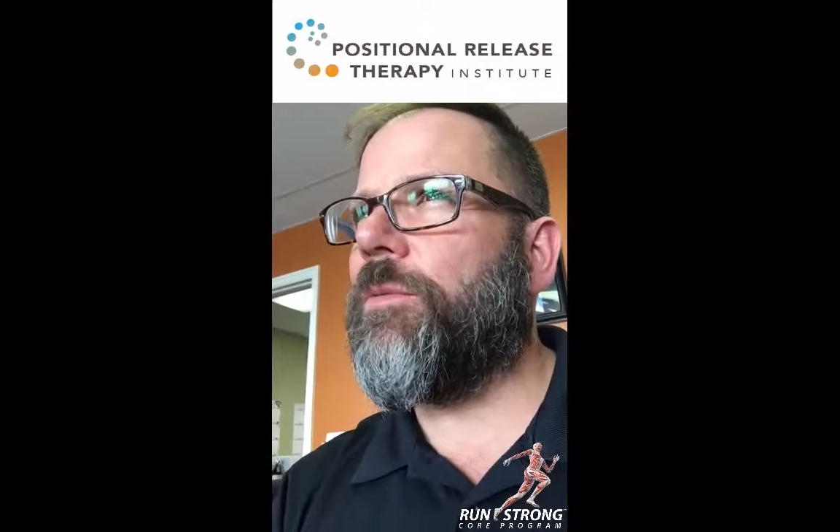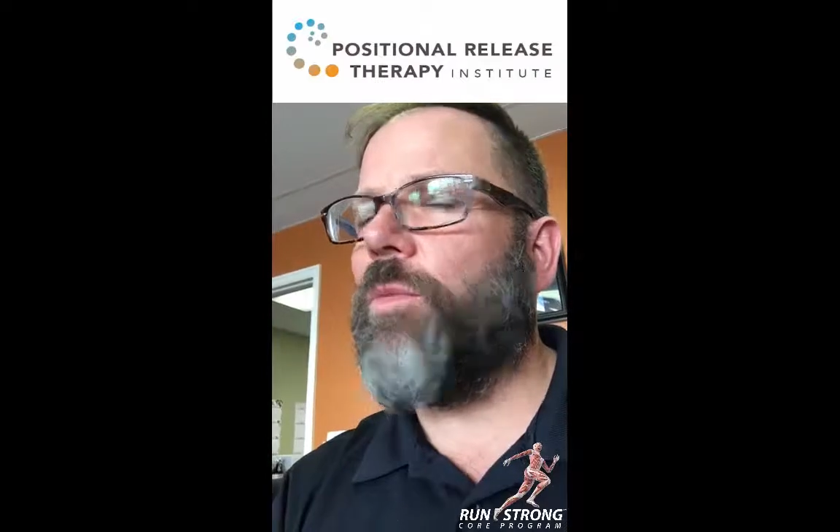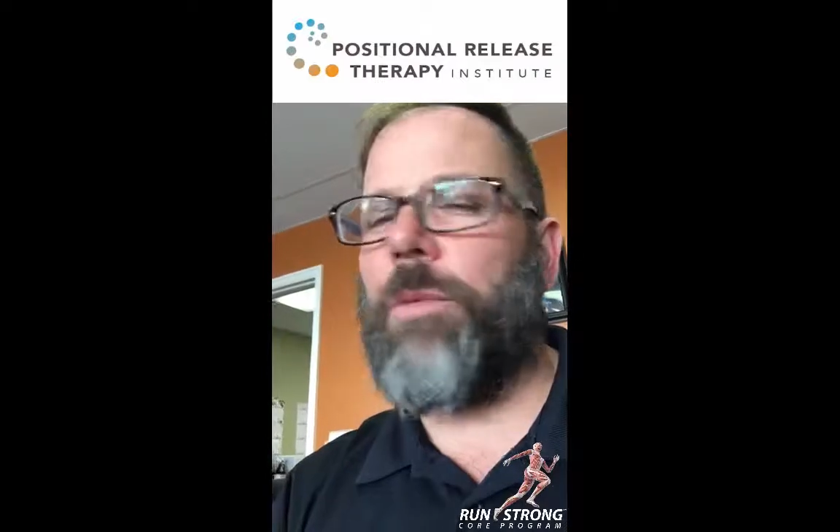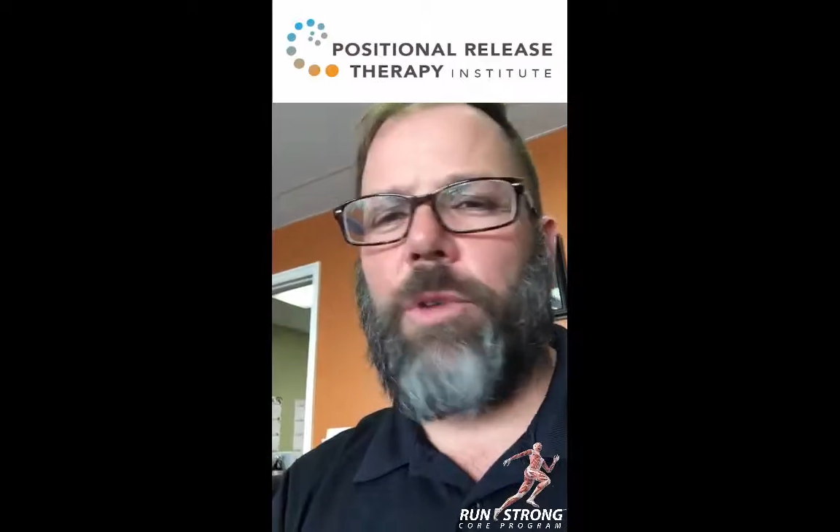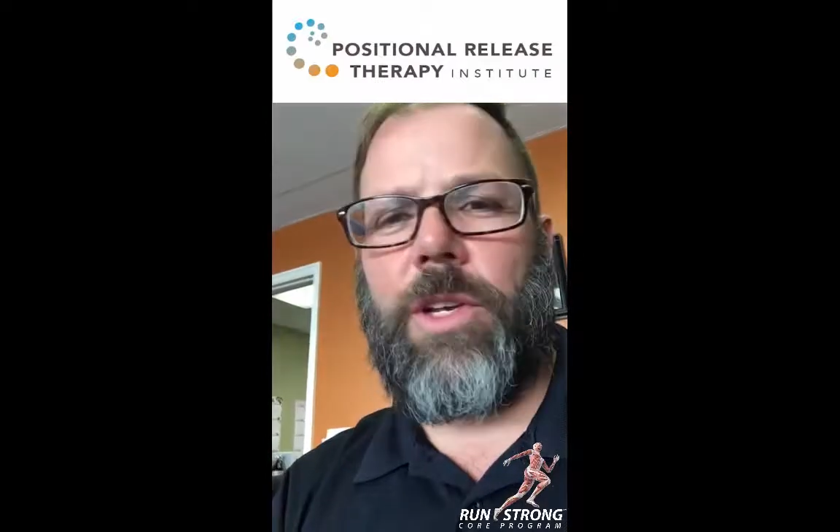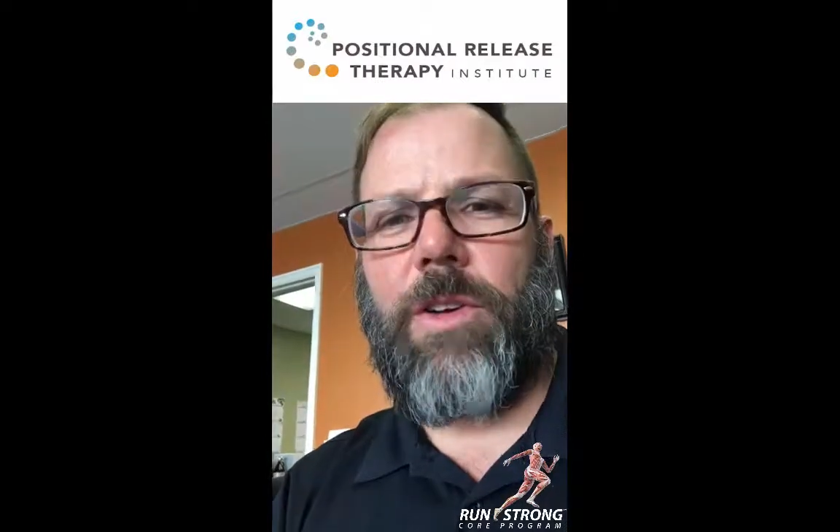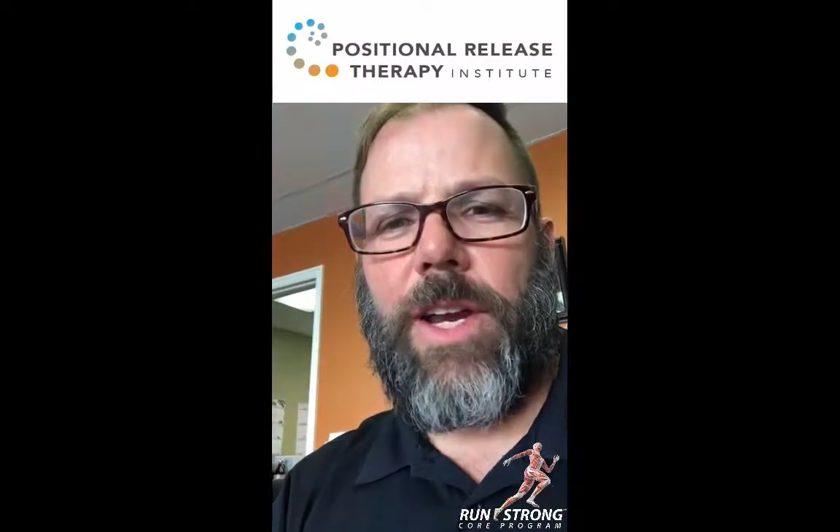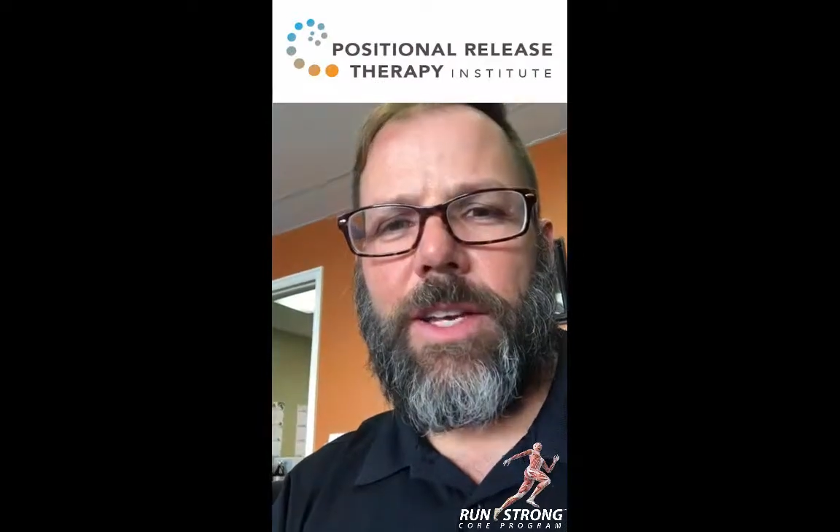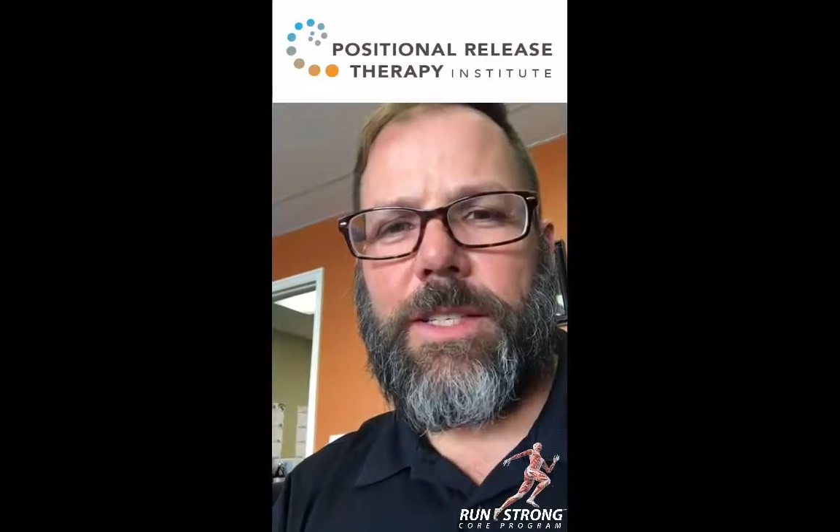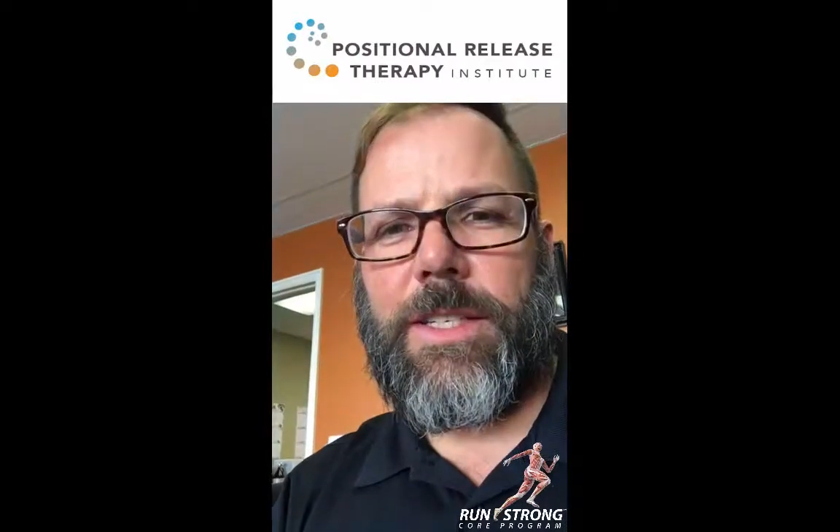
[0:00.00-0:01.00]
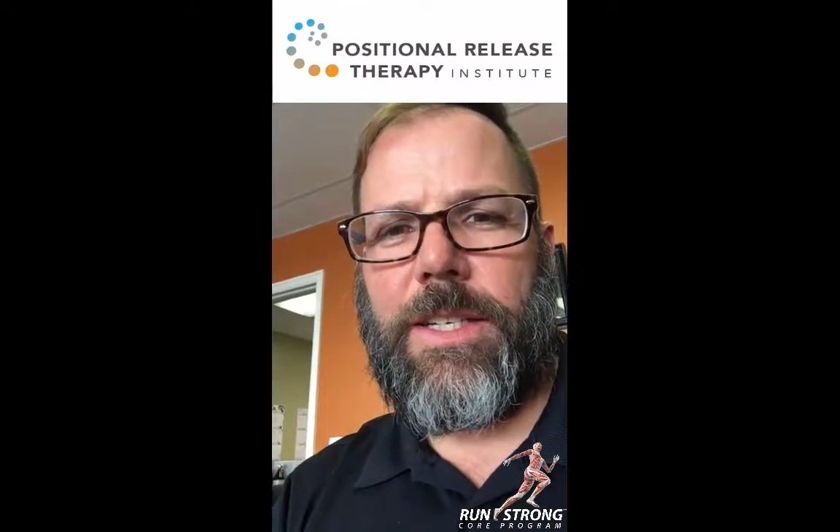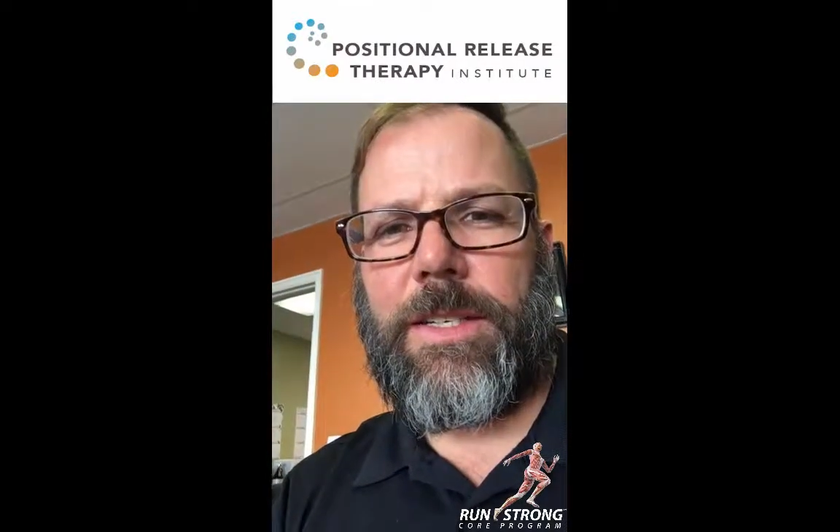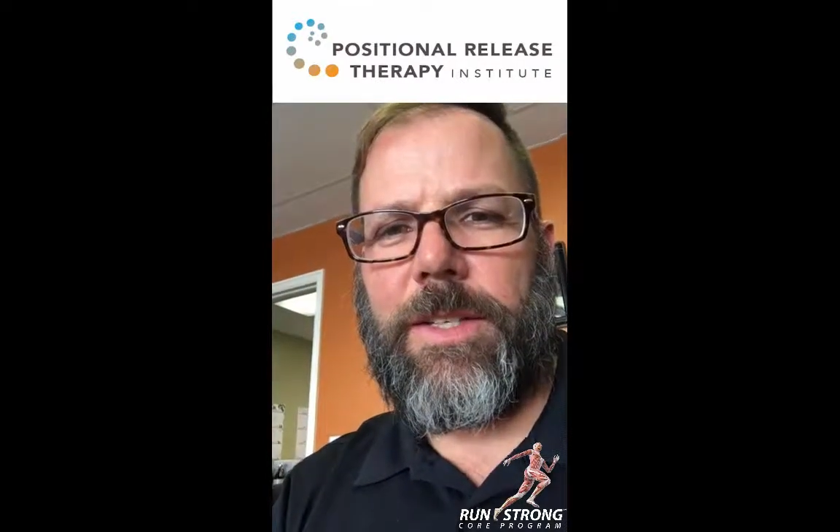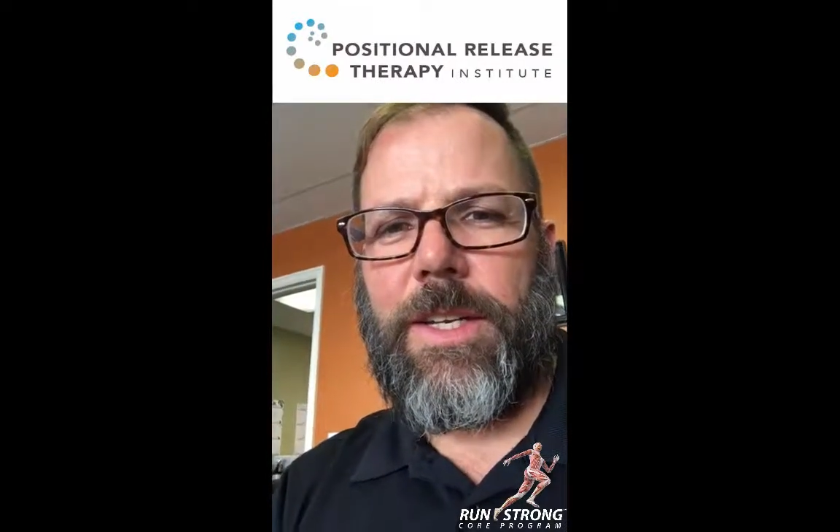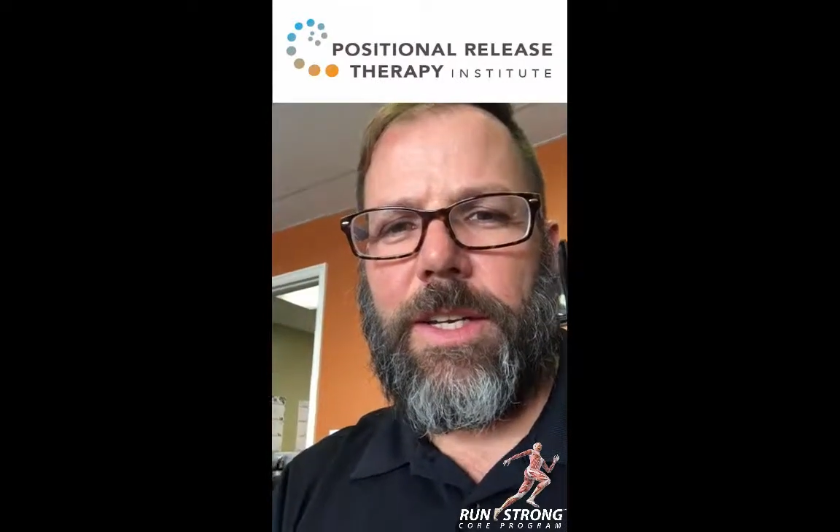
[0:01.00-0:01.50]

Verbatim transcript: went pretty great, uh,